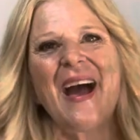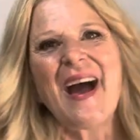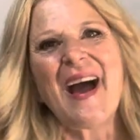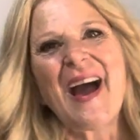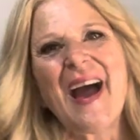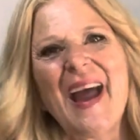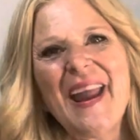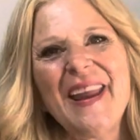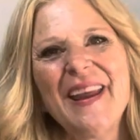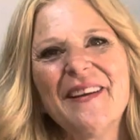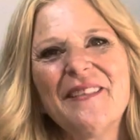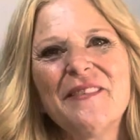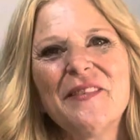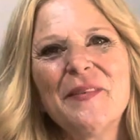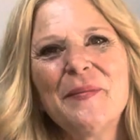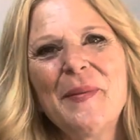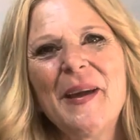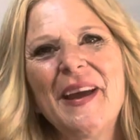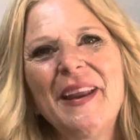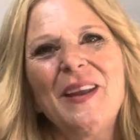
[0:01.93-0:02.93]
Hi,
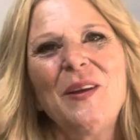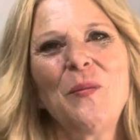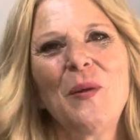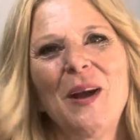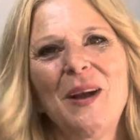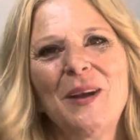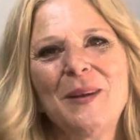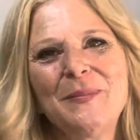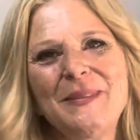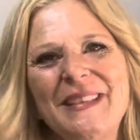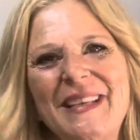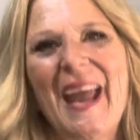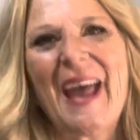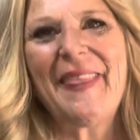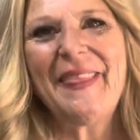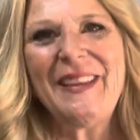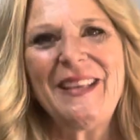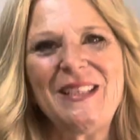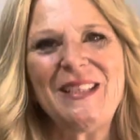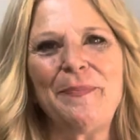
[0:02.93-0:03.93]
everybody. Welcome to
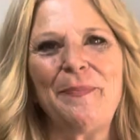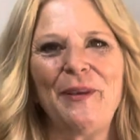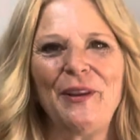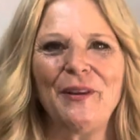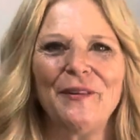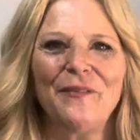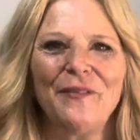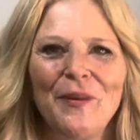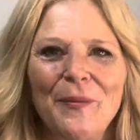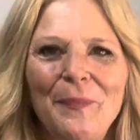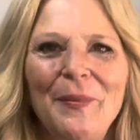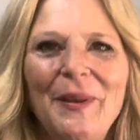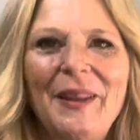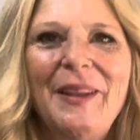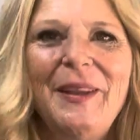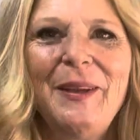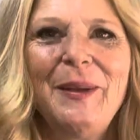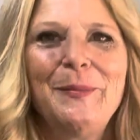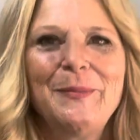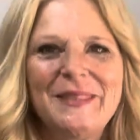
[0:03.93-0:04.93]
Kathy's Beautiful
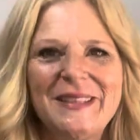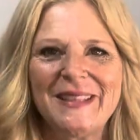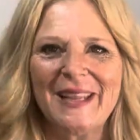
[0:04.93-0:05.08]
Blooms.